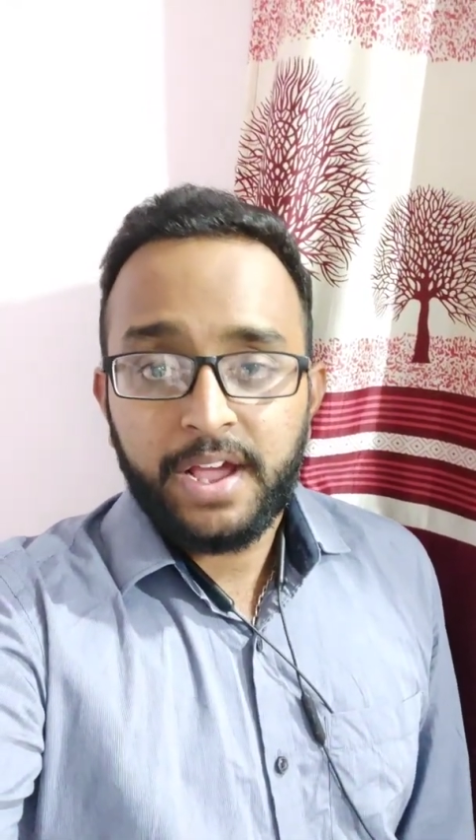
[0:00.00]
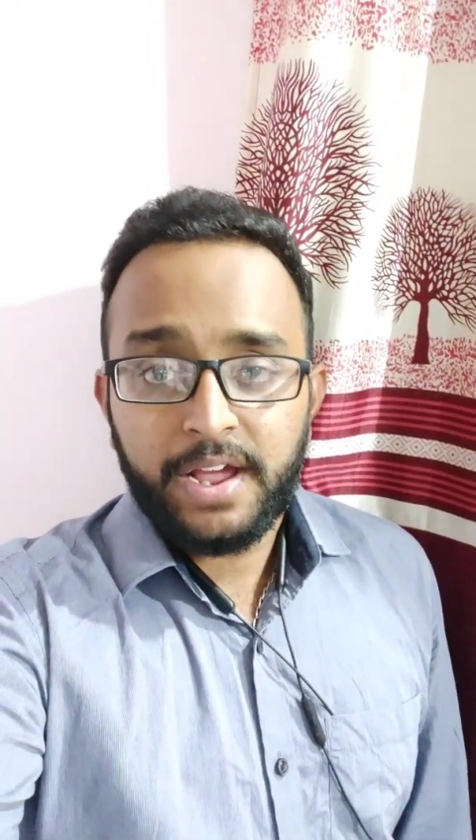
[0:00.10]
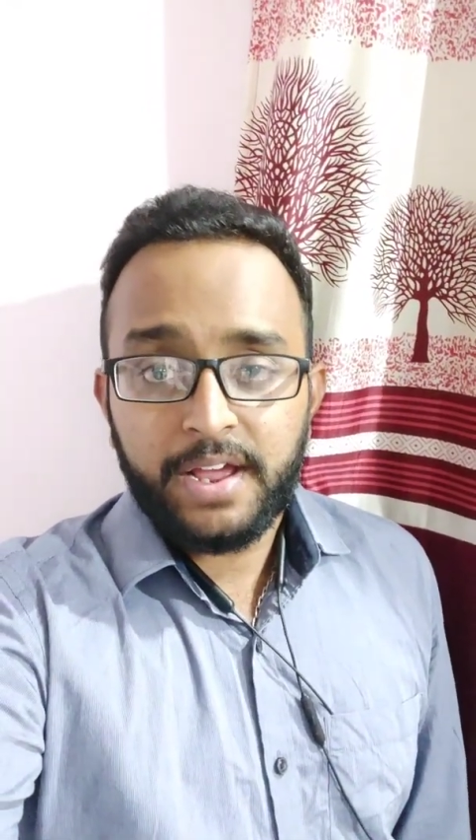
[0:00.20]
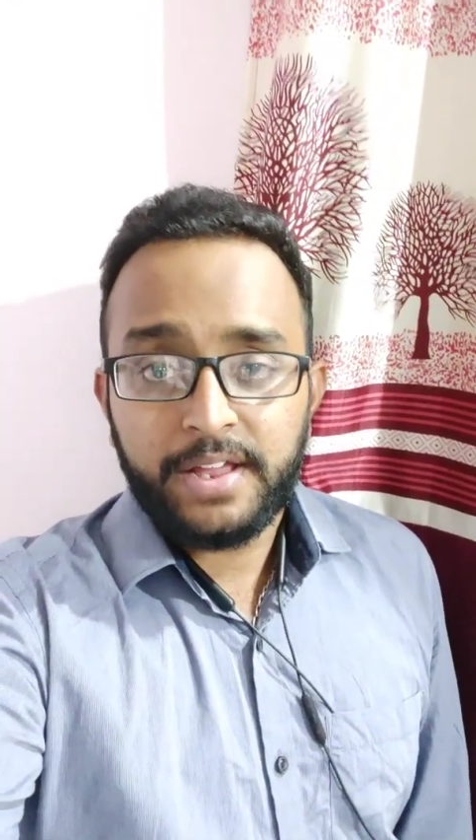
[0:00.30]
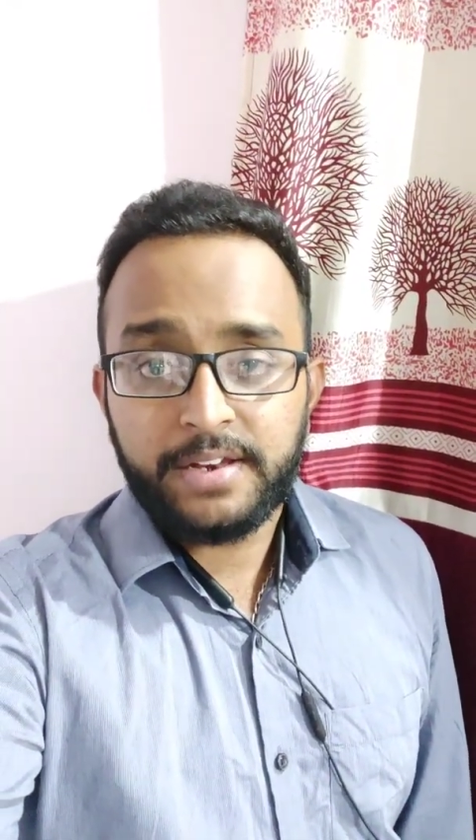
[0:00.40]

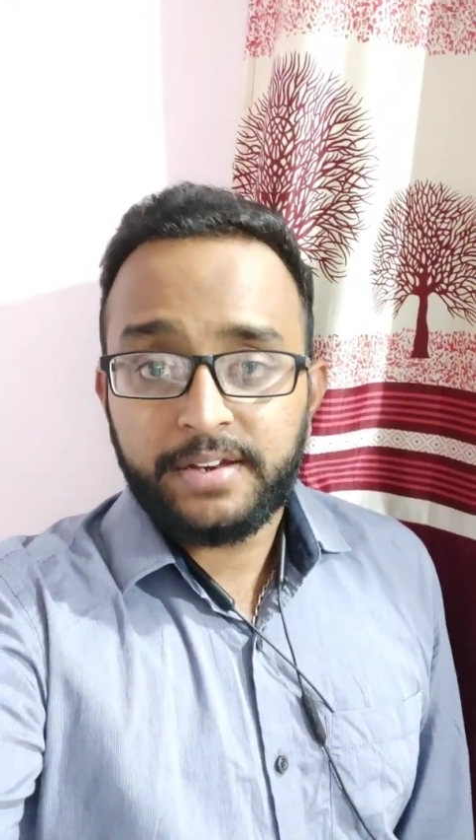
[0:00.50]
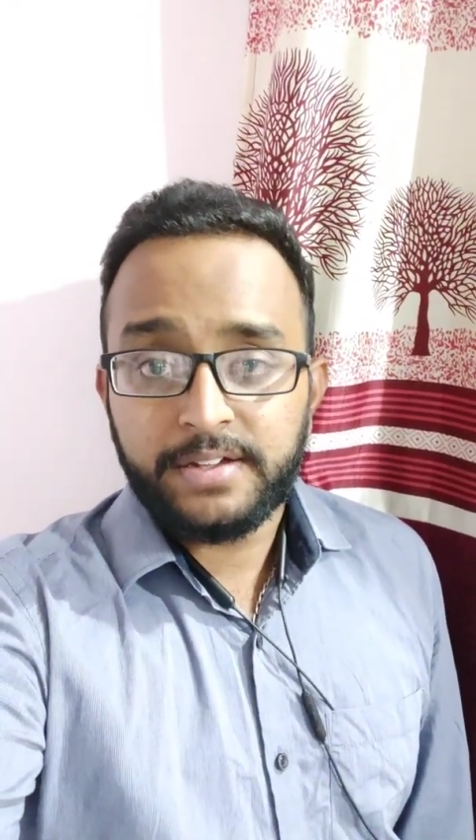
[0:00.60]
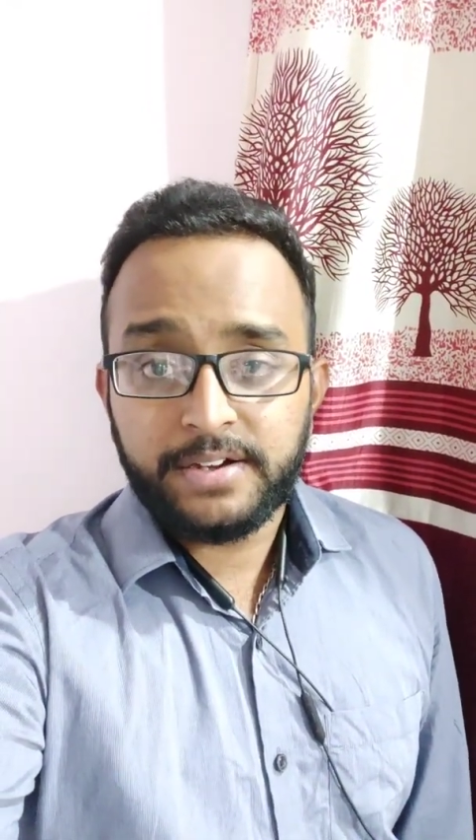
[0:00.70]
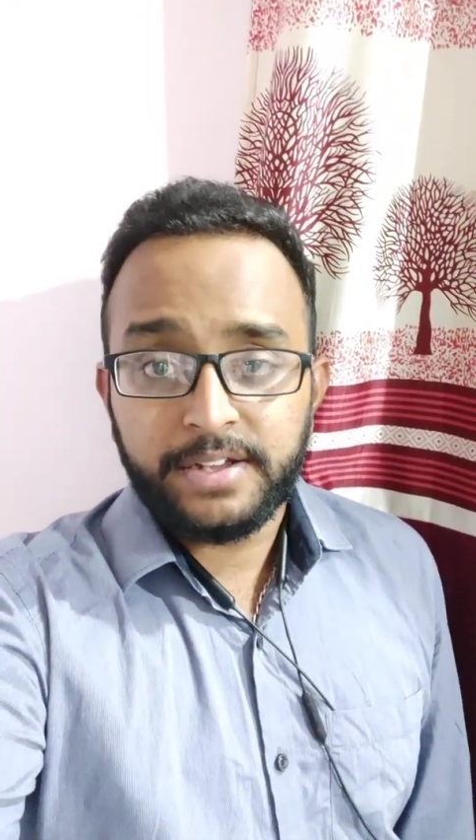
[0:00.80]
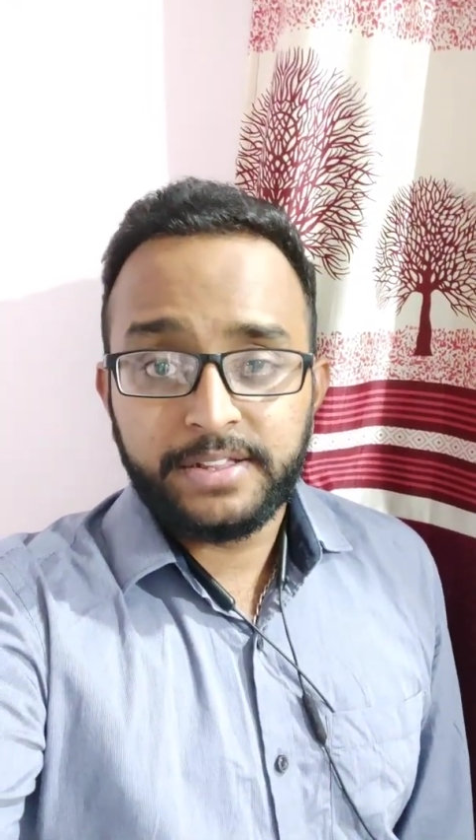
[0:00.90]
And
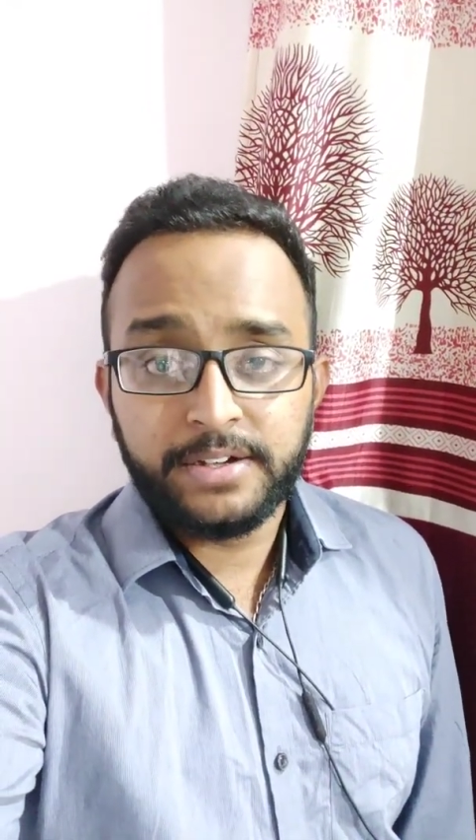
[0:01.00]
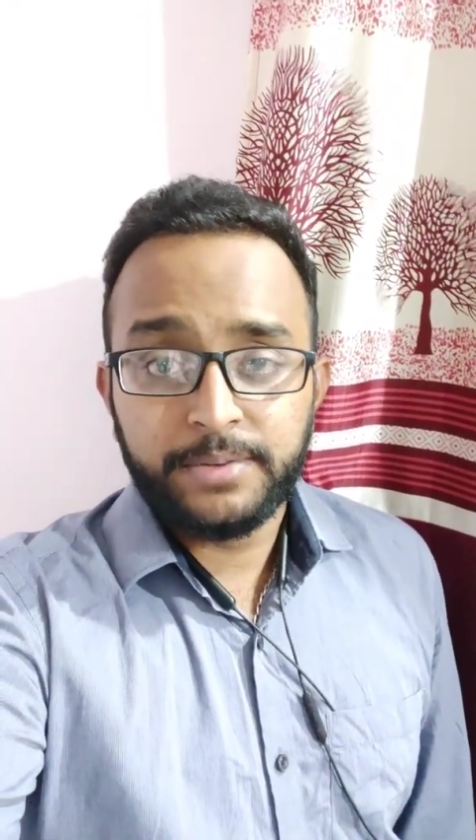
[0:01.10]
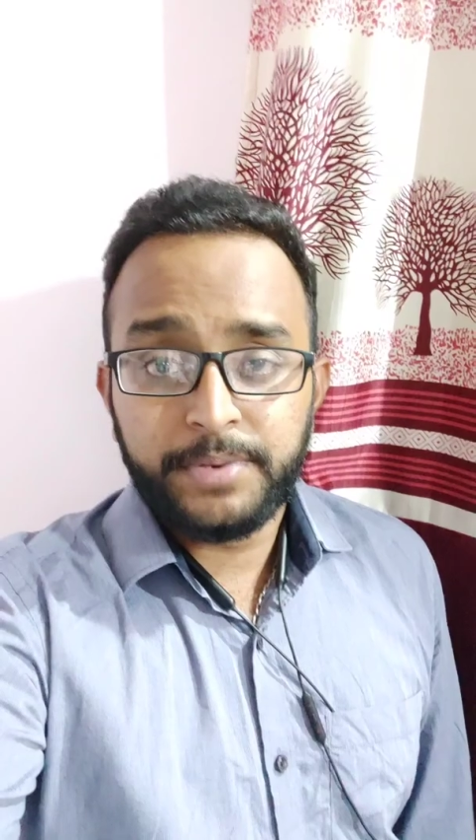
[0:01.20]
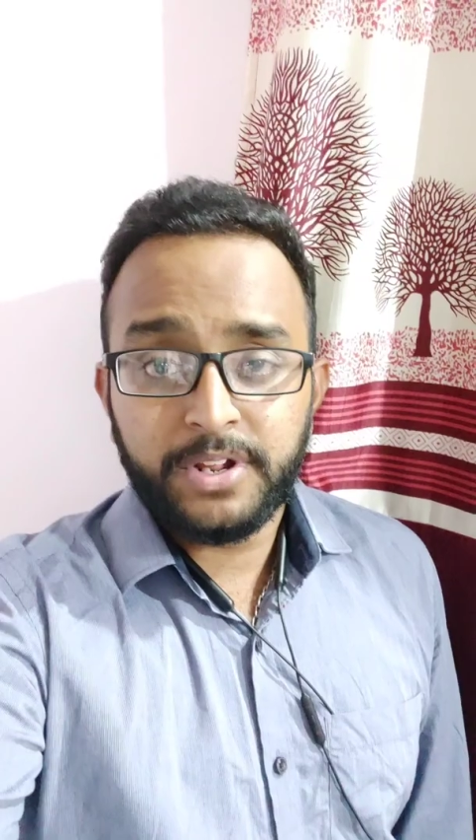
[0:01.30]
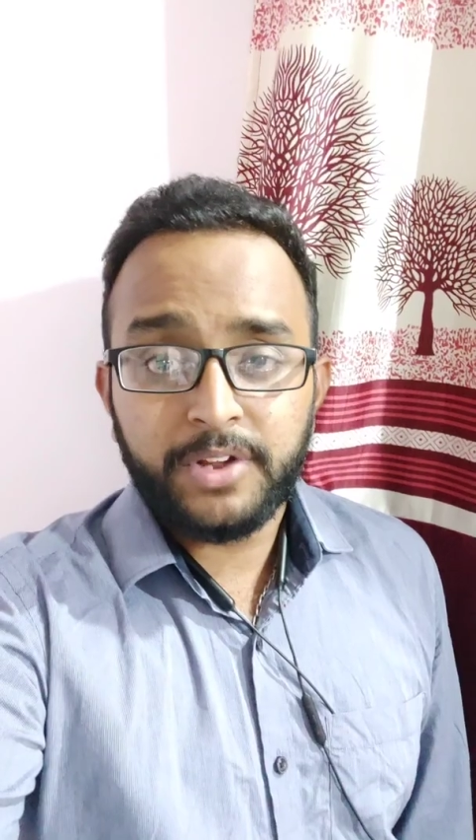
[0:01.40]
uh, in
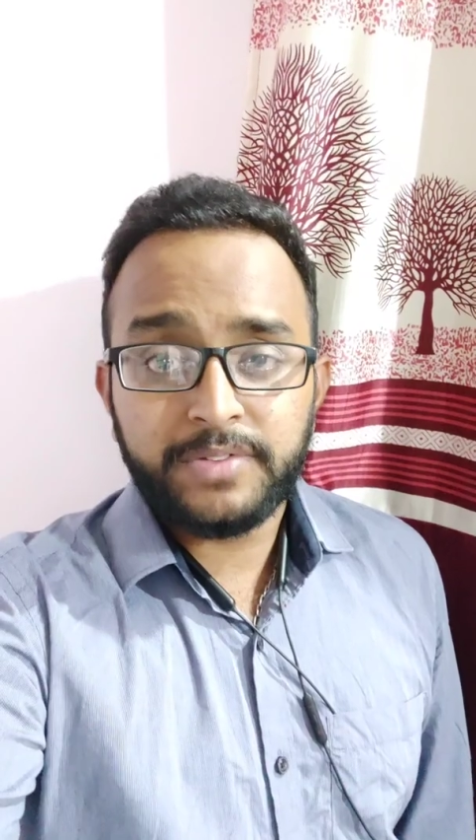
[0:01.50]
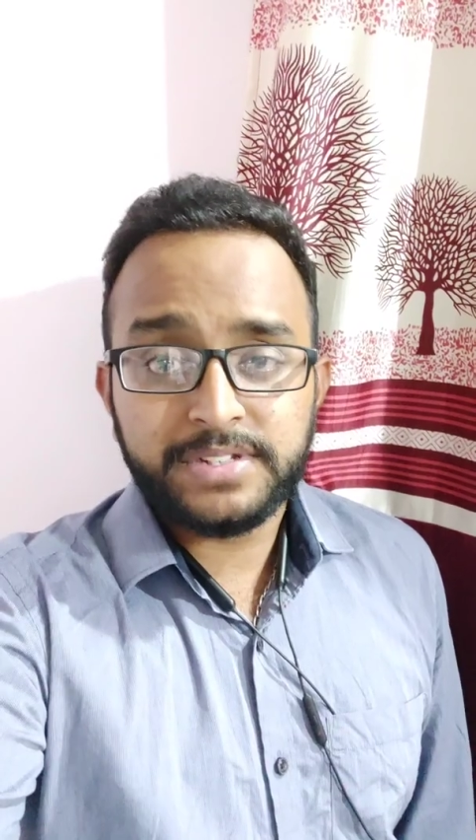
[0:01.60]
the middle of